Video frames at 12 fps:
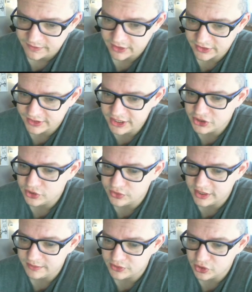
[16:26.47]
Because these two
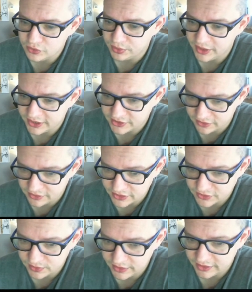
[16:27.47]
teams do play each other
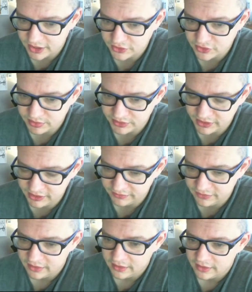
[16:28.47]
this week, I do
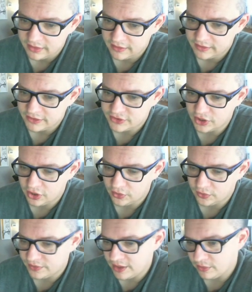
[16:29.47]
believe.
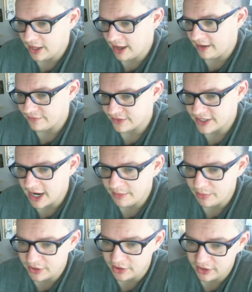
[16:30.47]
So they will have the
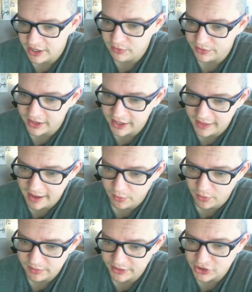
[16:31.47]
tiebreaker. He will then at that
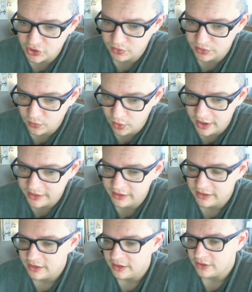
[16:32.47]
point be 2-1.
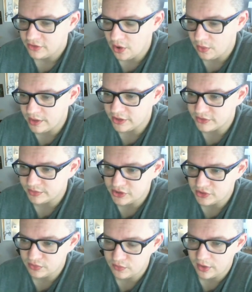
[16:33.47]
No one else will be
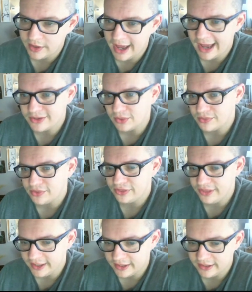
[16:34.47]
2-1, I don't
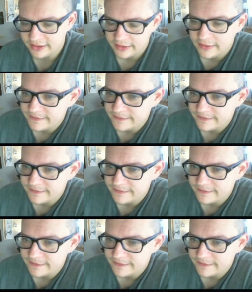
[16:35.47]
think.